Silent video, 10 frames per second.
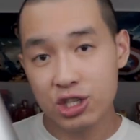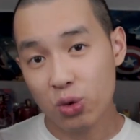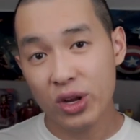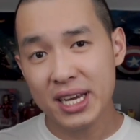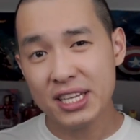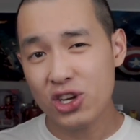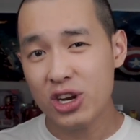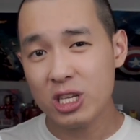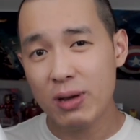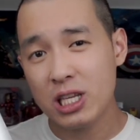So really,
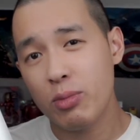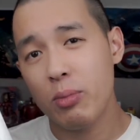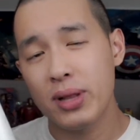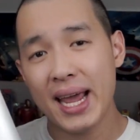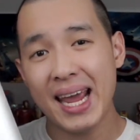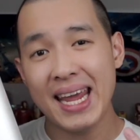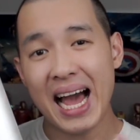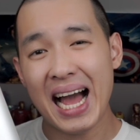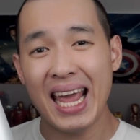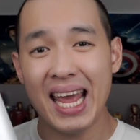don't expect to be playing any
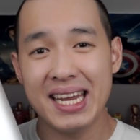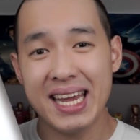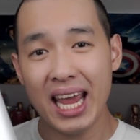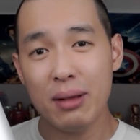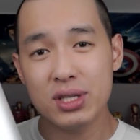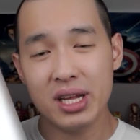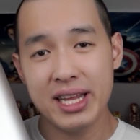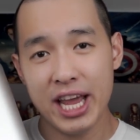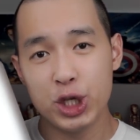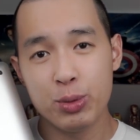high-end games on
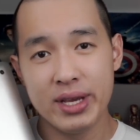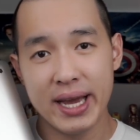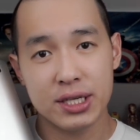the HP